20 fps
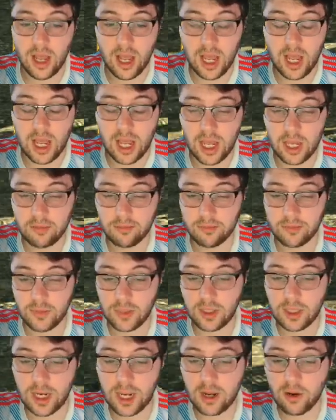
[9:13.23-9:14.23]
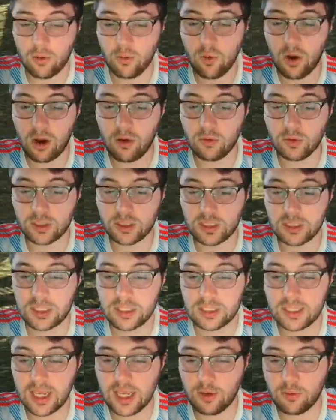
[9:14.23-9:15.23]
Um, now, what I wanted to
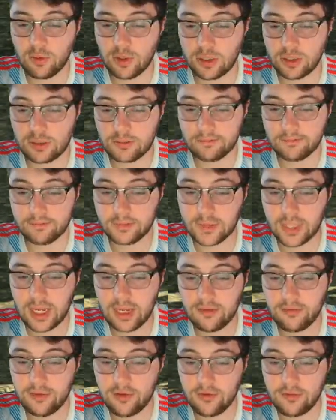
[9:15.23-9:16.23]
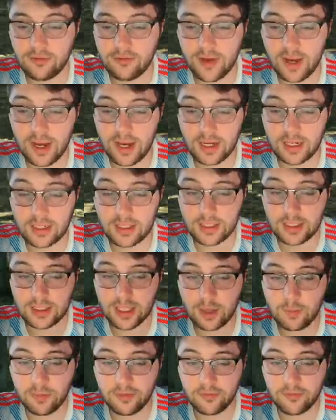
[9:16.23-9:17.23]
say was that if you find
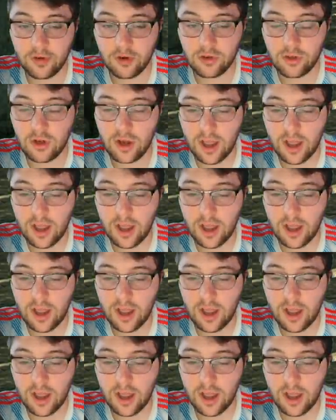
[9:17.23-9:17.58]
that before you're